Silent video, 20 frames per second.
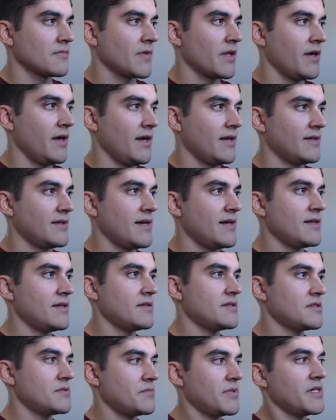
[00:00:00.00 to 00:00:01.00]
And that
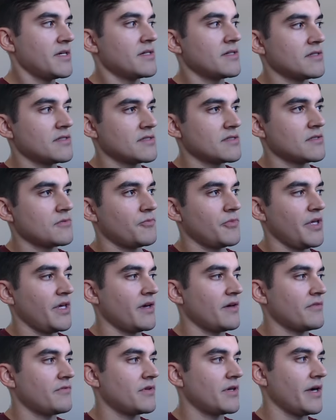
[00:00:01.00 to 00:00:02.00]
is because we
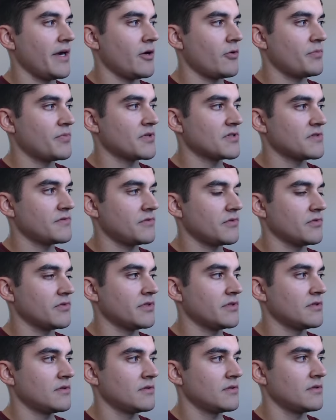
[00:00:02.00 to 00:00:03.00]
have a helpers
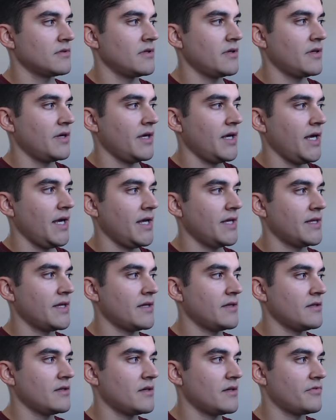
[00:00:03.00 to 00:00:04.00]
folder and
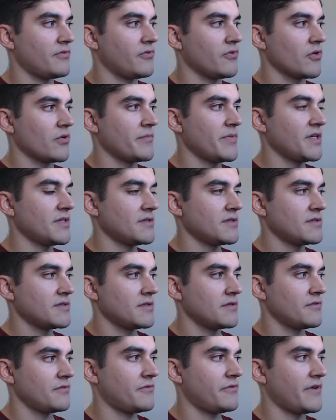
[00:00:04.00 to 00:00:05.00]
then a format
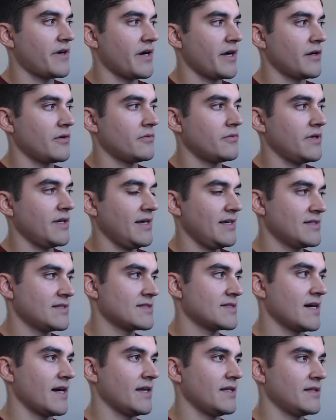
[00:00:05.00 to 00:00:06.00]
file
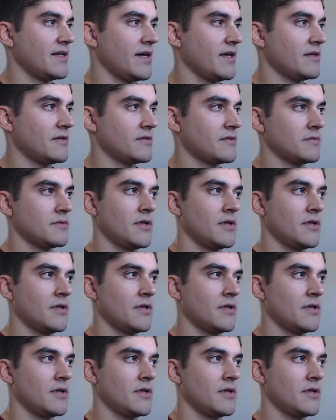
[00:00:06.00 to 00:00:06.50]
inside that.